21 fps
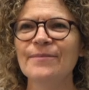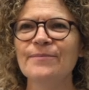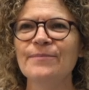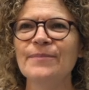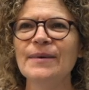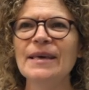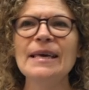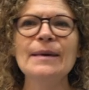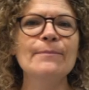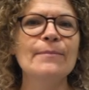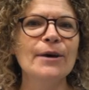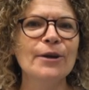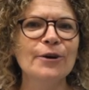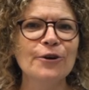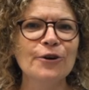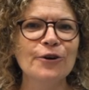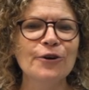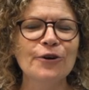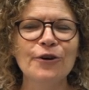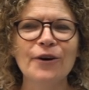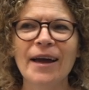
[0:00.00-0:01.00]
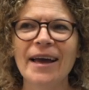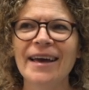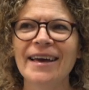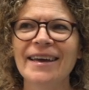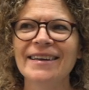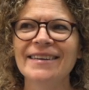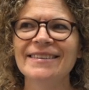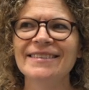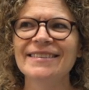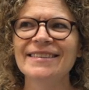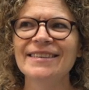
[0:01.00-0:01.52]
being bitter
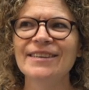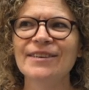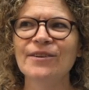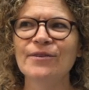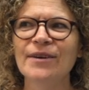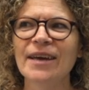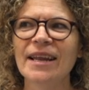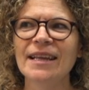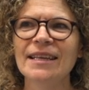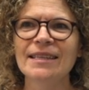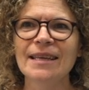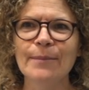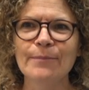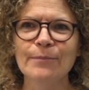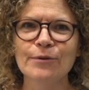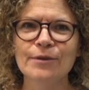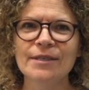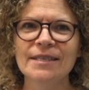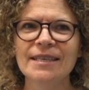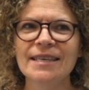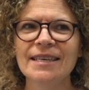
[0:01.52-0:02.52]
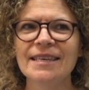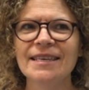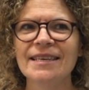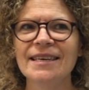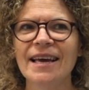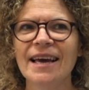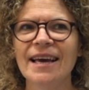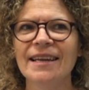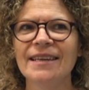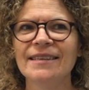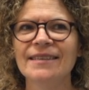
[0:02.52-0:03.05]
and you know getting leprosy
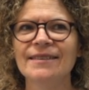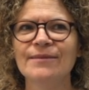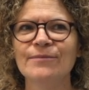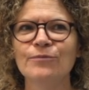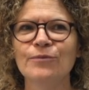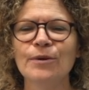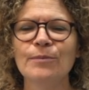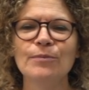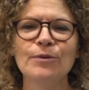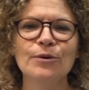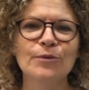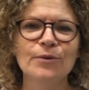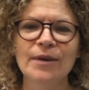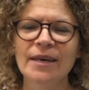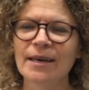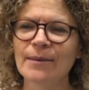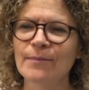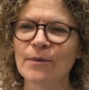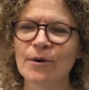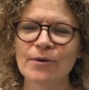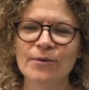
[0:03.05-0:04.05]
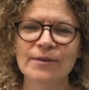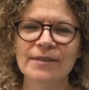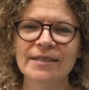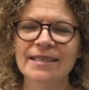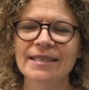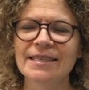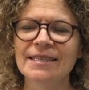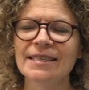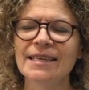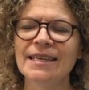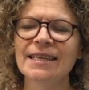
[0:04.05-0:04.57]
and rebuking
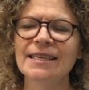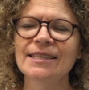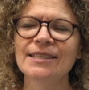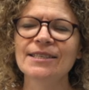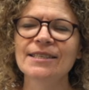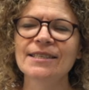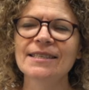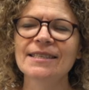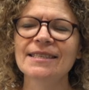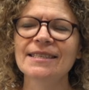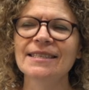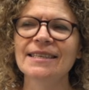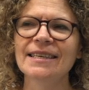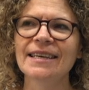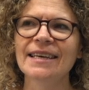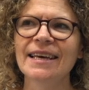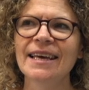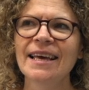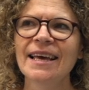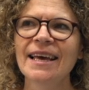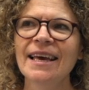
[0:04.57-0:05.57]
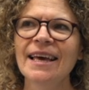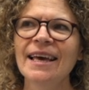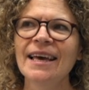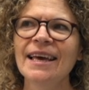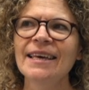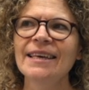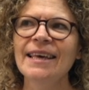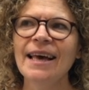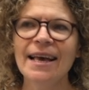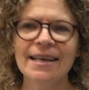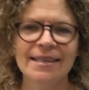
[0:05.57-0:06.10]
Moses and it's just
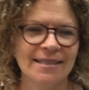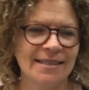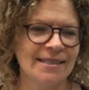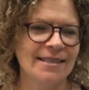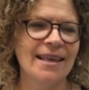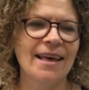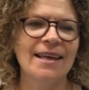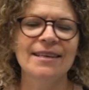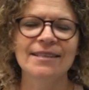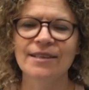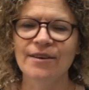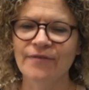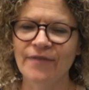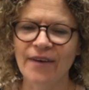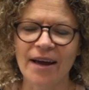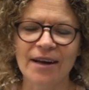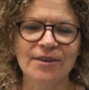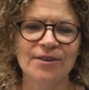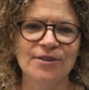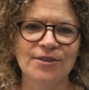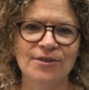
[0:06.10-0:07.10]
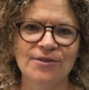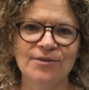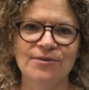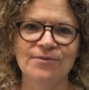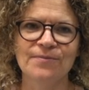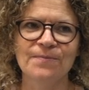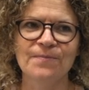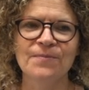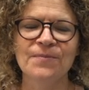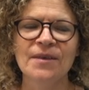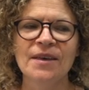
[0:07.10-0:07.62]
yes that is a fact too
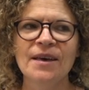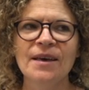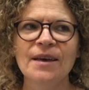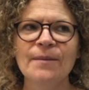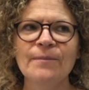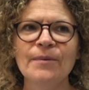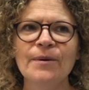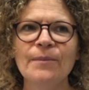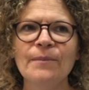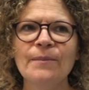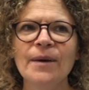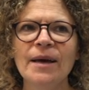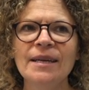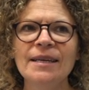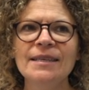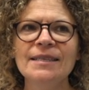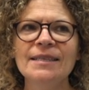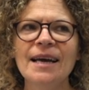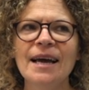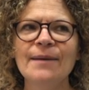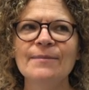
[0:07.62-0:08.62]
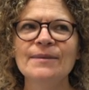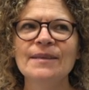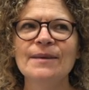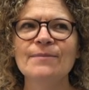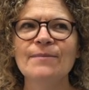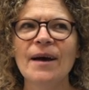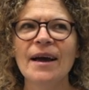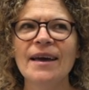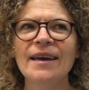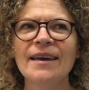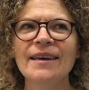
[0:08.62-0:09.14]
but many times in
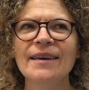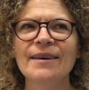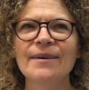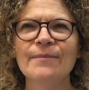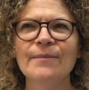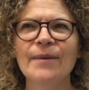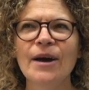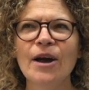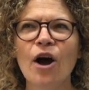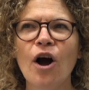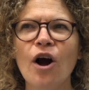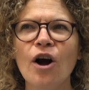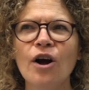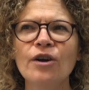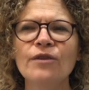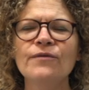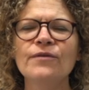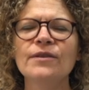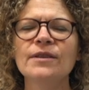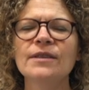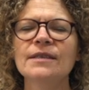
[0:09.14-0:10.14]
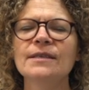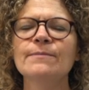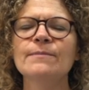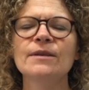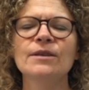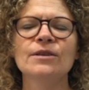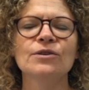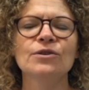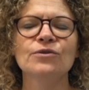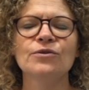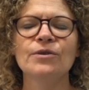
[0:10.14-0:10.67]
my my heart for this
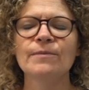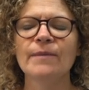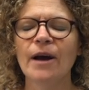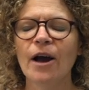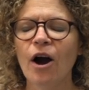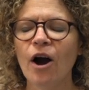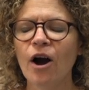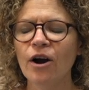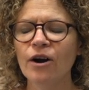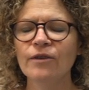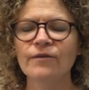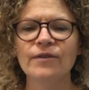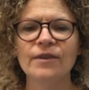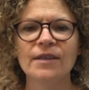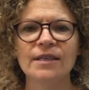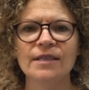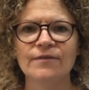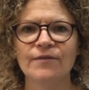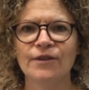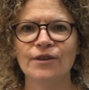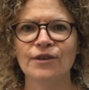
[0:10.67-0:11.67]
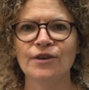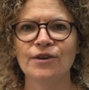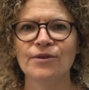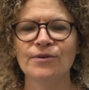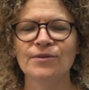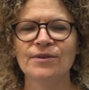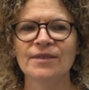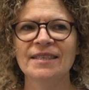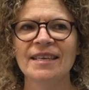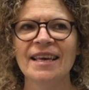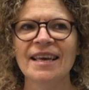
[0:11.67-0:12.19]
ministry my heart for these
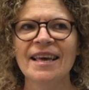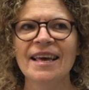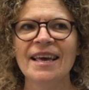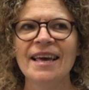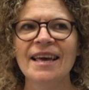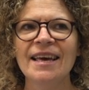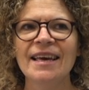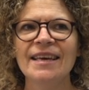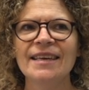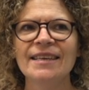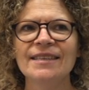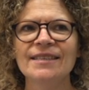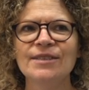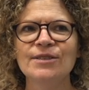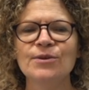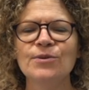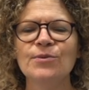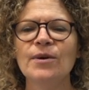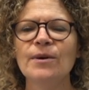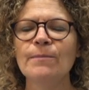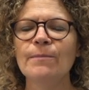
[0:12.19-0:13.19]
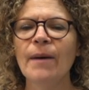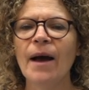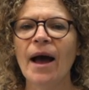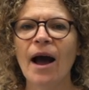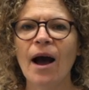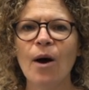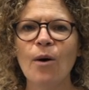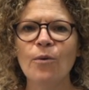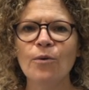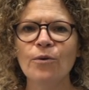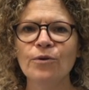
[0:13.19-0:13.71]
videos is to
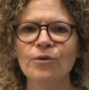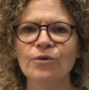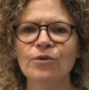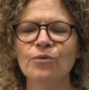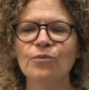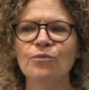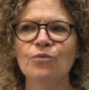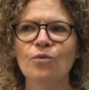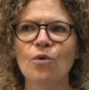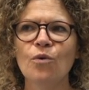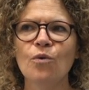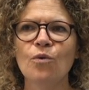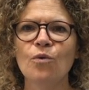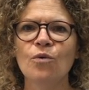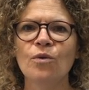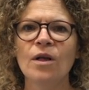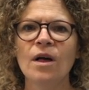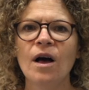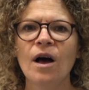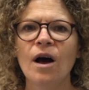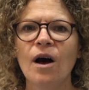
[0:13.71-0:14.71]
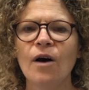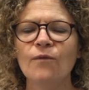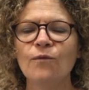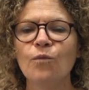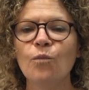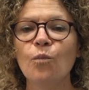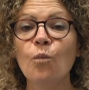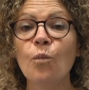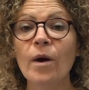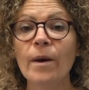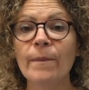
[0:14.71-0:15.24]
empower the role of
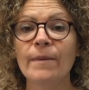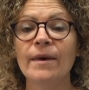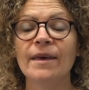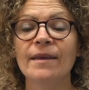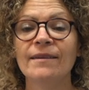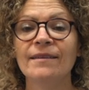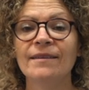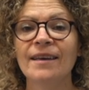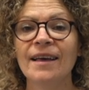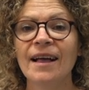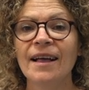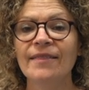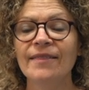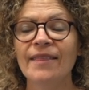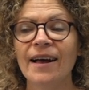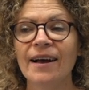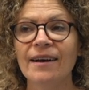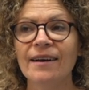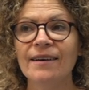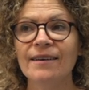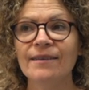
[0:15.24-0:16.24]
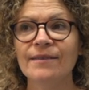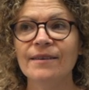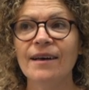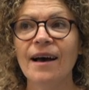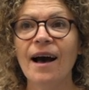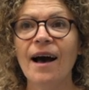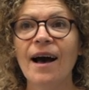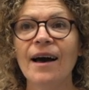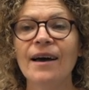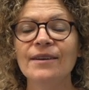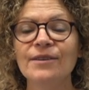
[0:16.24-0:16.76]
women that
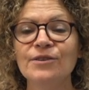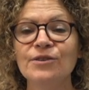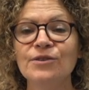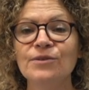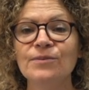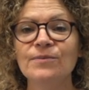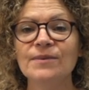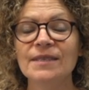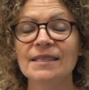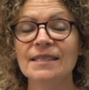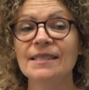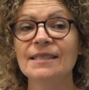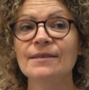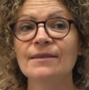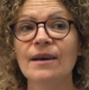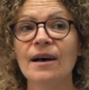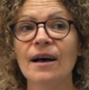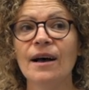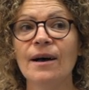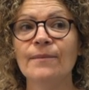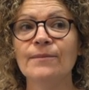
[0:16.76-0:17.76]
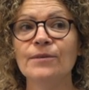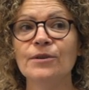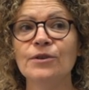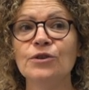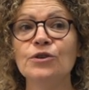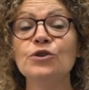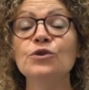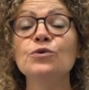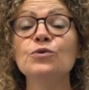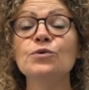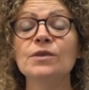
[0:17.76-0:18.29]
God um,
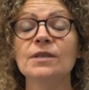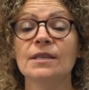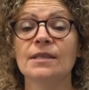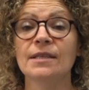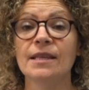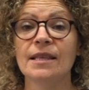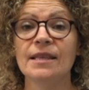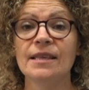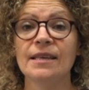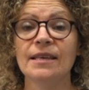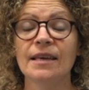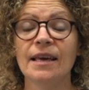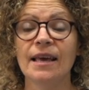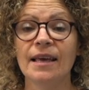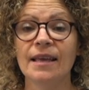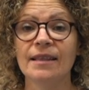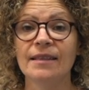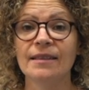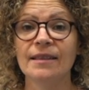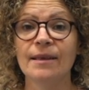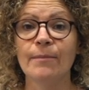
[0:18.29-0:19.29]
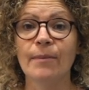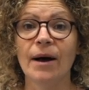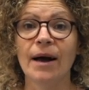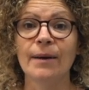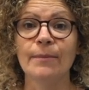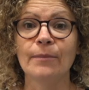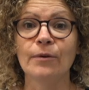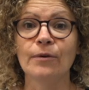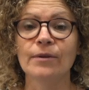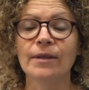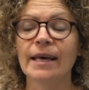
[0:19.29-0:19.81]
uses in the in the
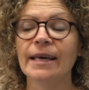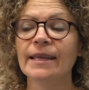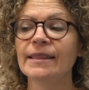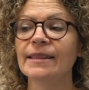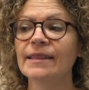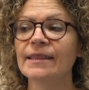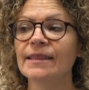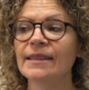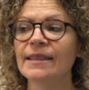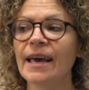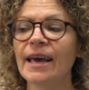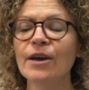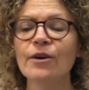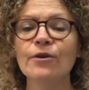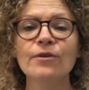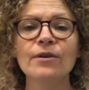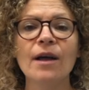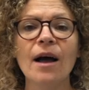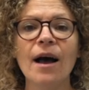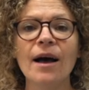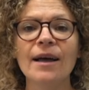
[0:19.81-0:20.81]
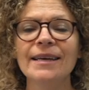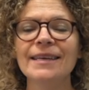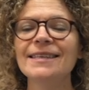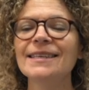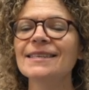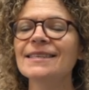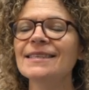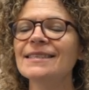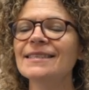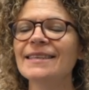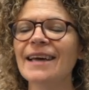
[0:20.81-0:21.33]
Bible. Like they are not. He
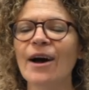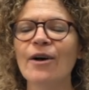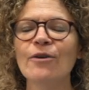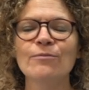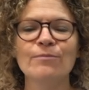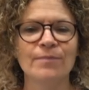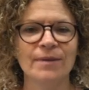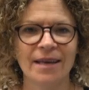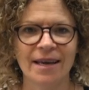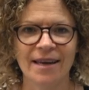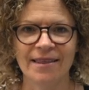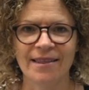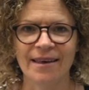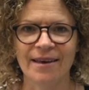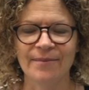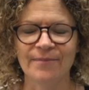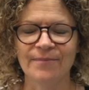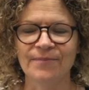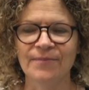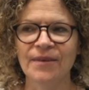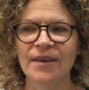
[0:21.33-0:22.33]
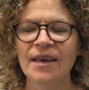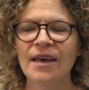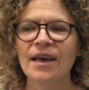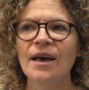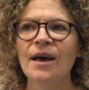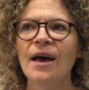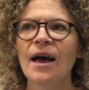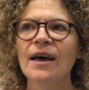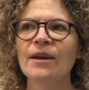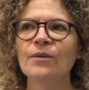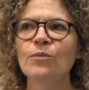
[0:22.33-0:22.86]
doesn't downplay them.
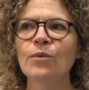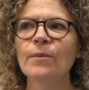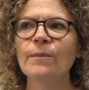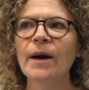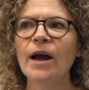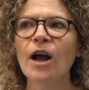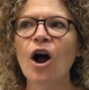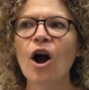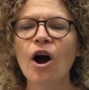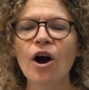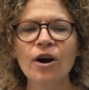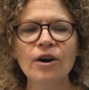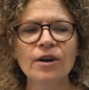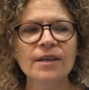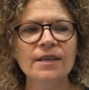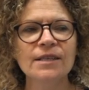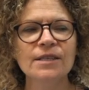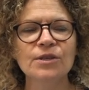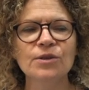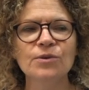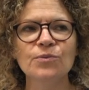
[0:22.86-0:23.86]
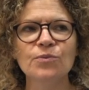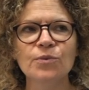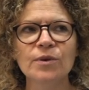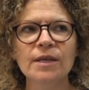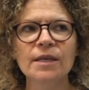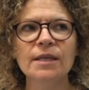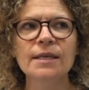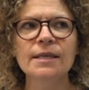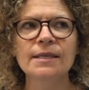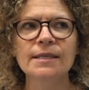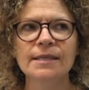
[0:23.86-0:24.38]
And what my heart is to
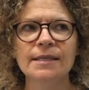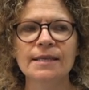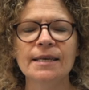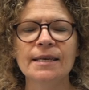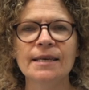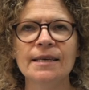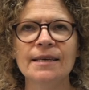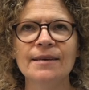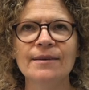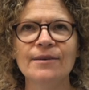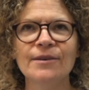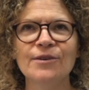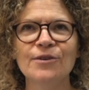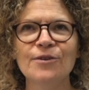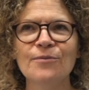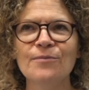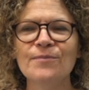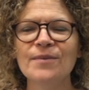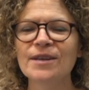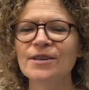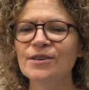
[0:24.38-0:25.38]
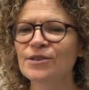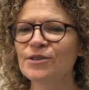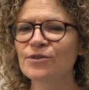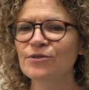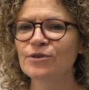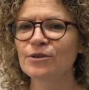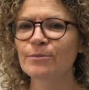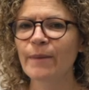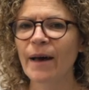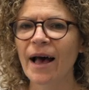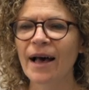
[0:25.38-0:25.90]
really see, you know,
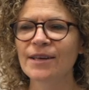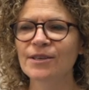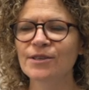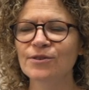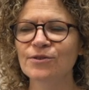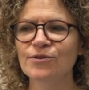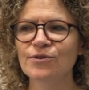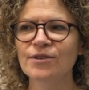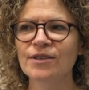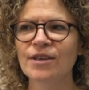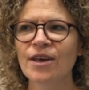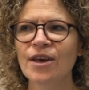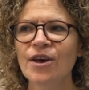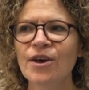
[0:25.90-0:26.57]
ministers, pastors,